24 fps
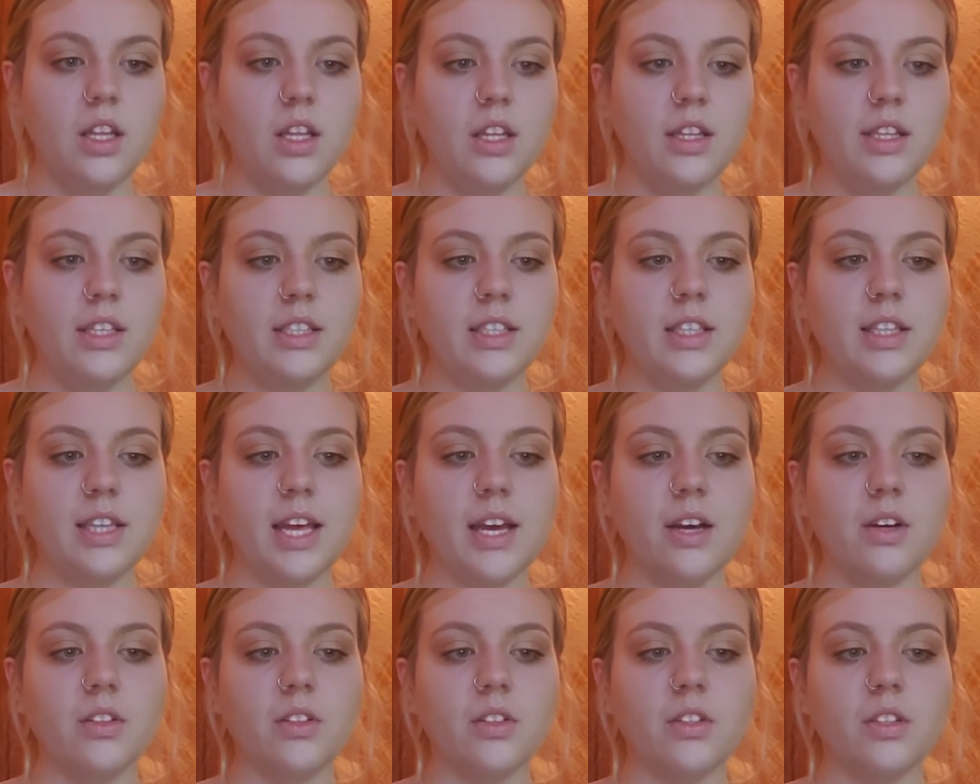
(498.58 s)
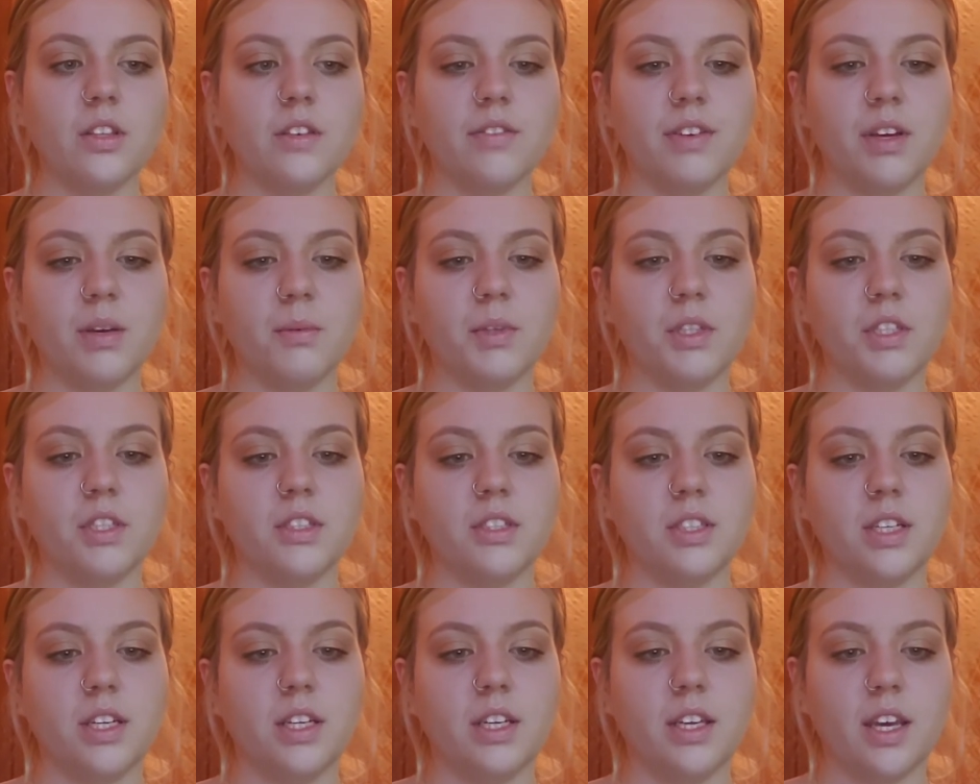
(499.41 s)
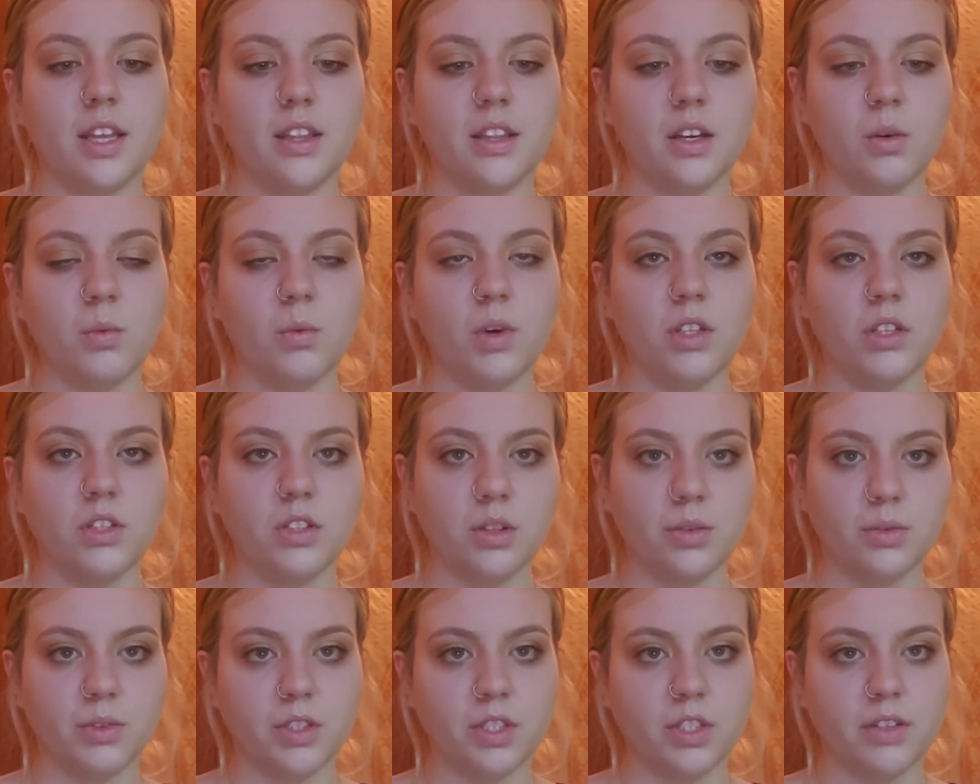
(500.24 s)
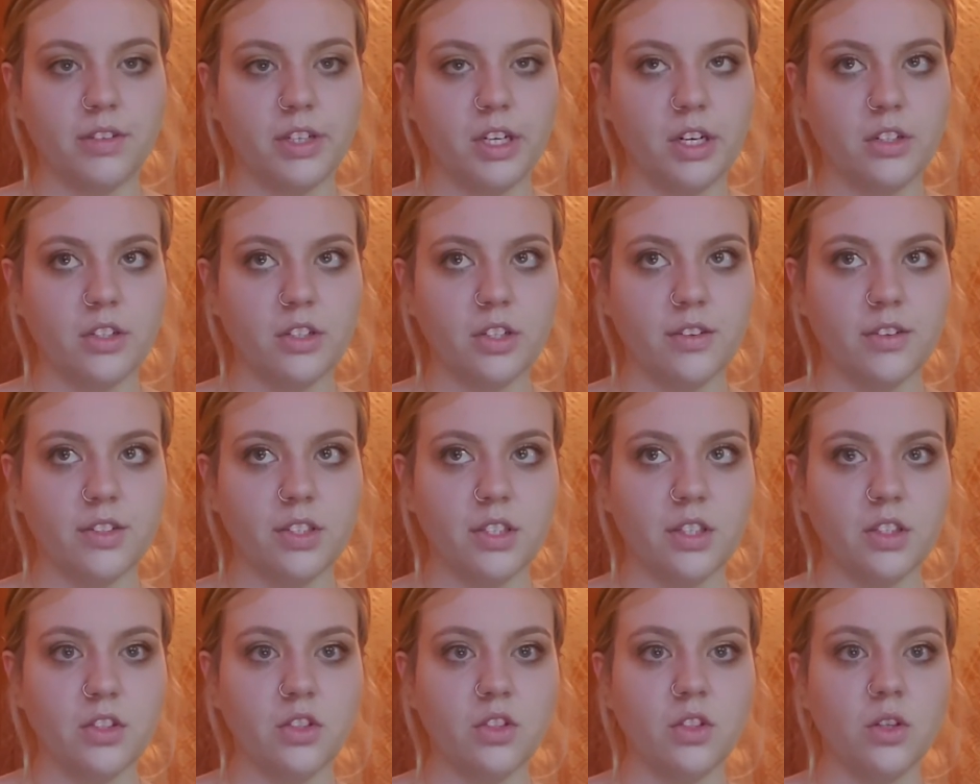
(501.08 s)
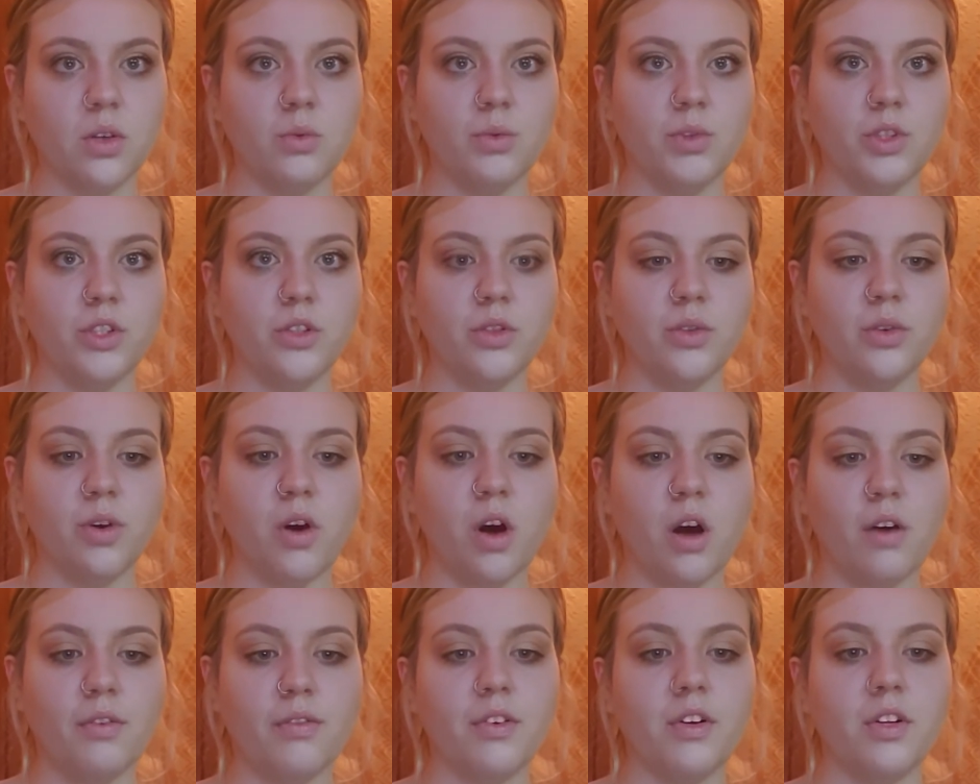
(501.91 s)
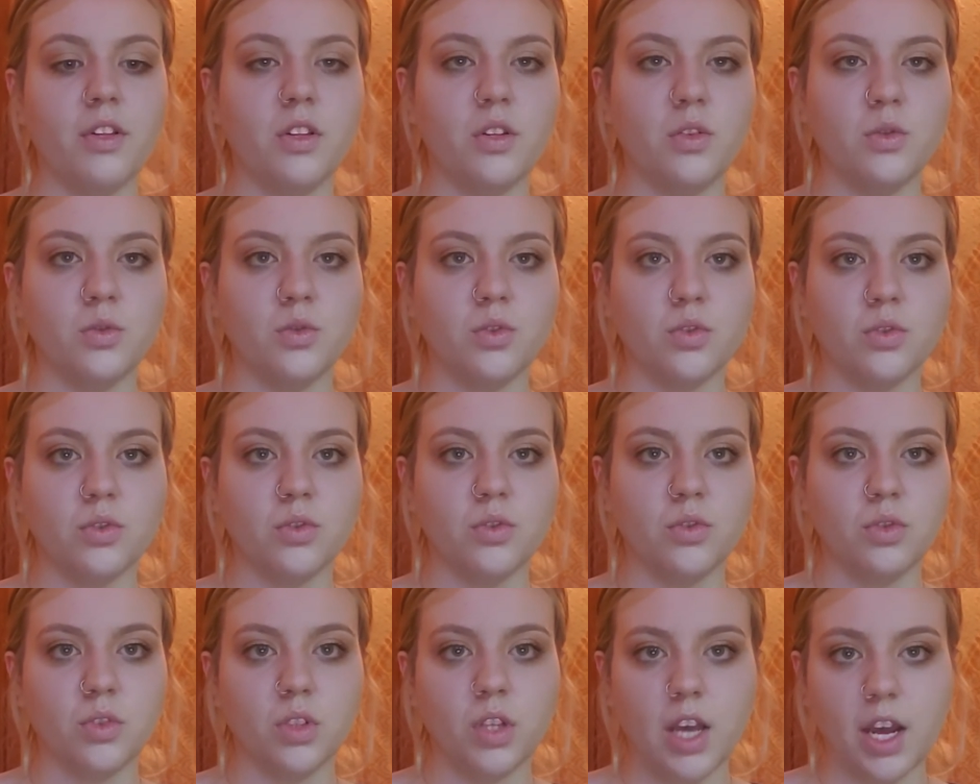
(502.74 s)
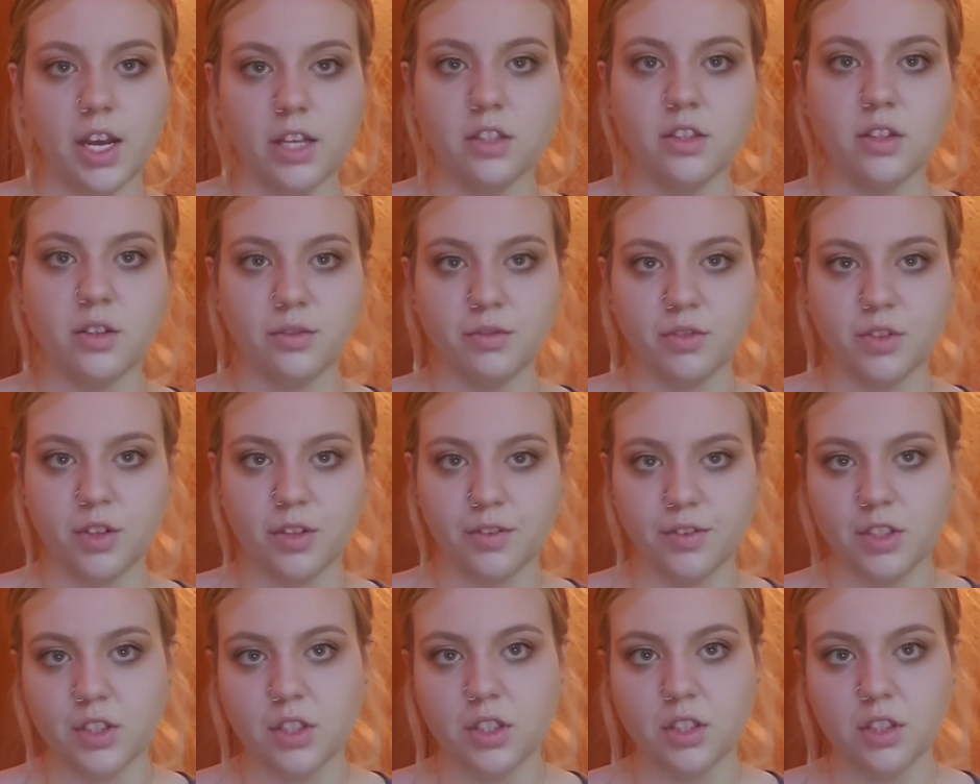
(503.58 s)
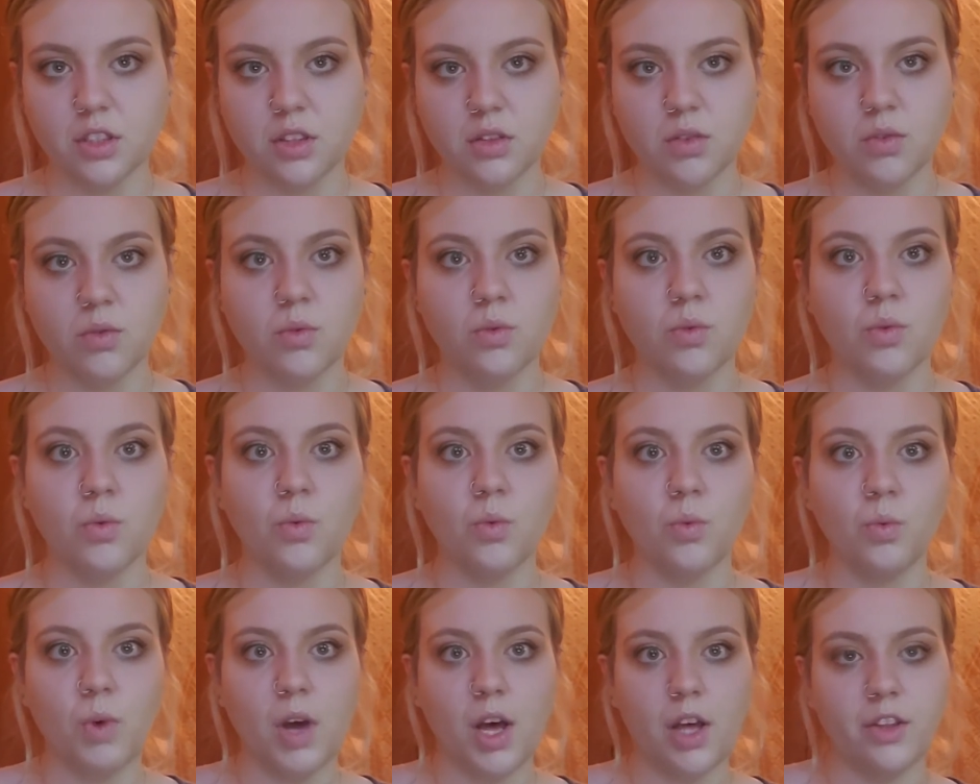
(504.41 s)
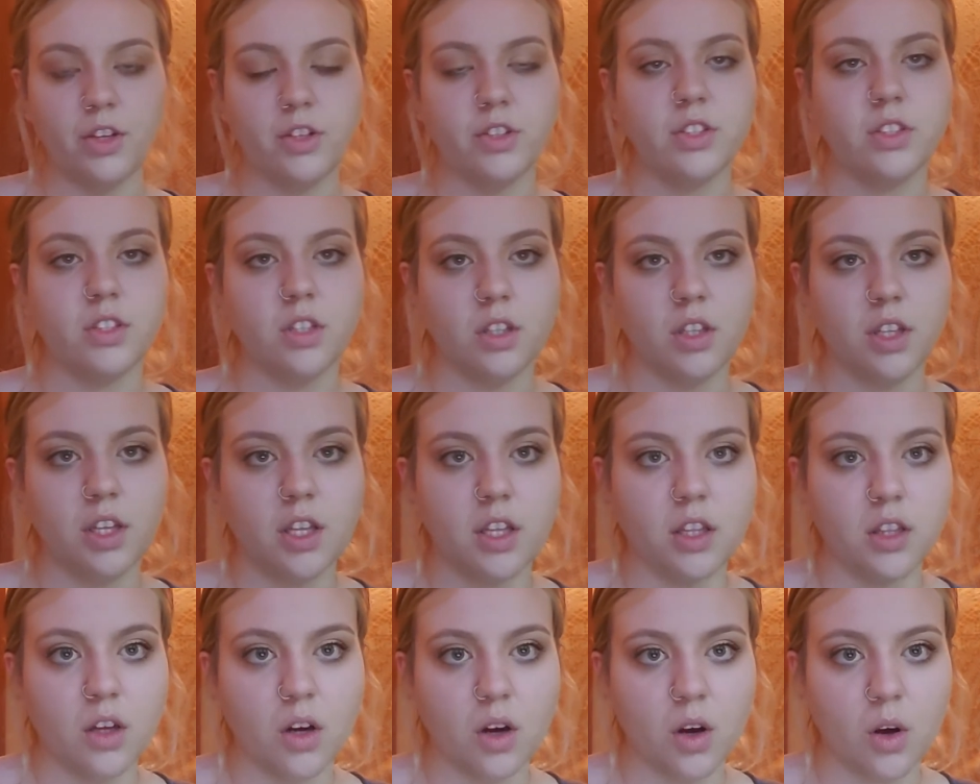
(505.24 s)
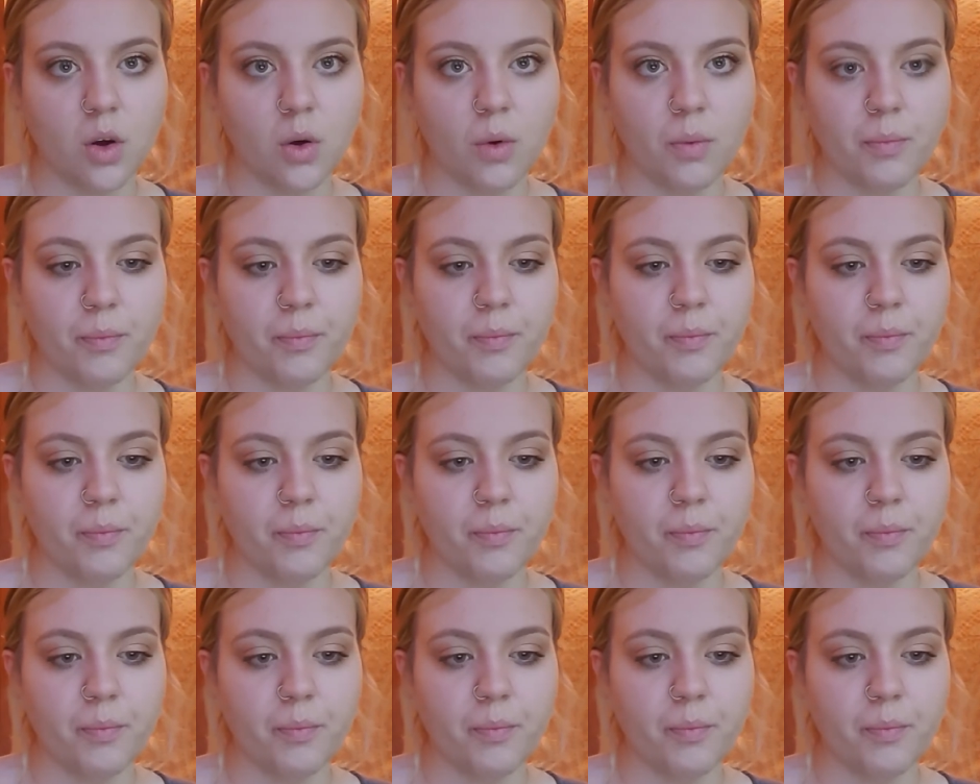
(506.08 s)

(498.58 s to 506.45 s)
This allows the family to stay together while still receiving our services. So we do offer those kinds of services while they're still in the home.